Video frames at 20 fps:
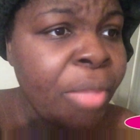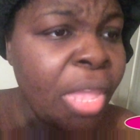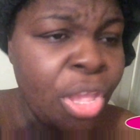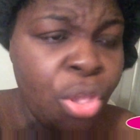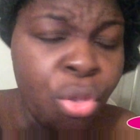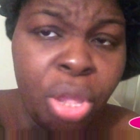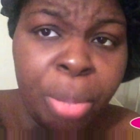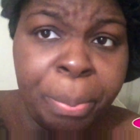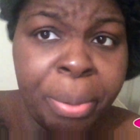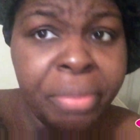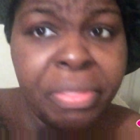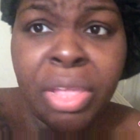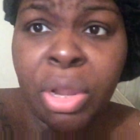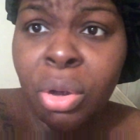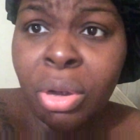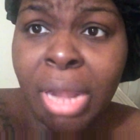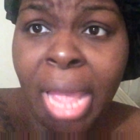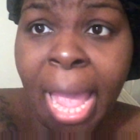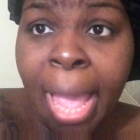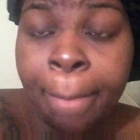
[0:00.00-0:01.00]
And you can put that
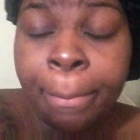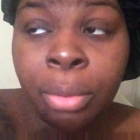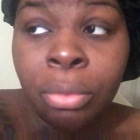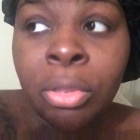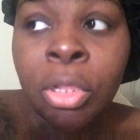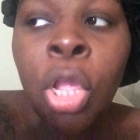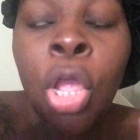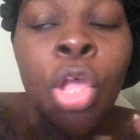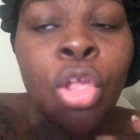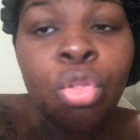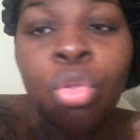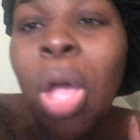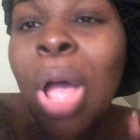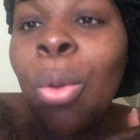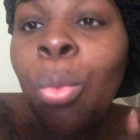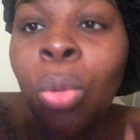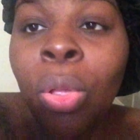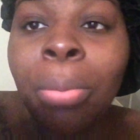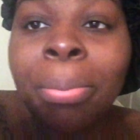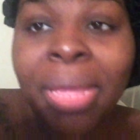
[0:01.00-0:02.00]
on apples. So I
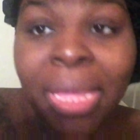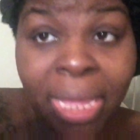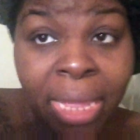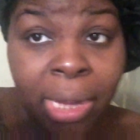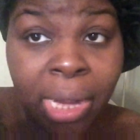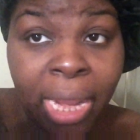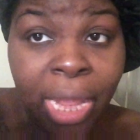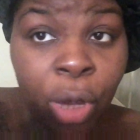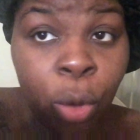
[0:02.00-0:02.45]
will be eating.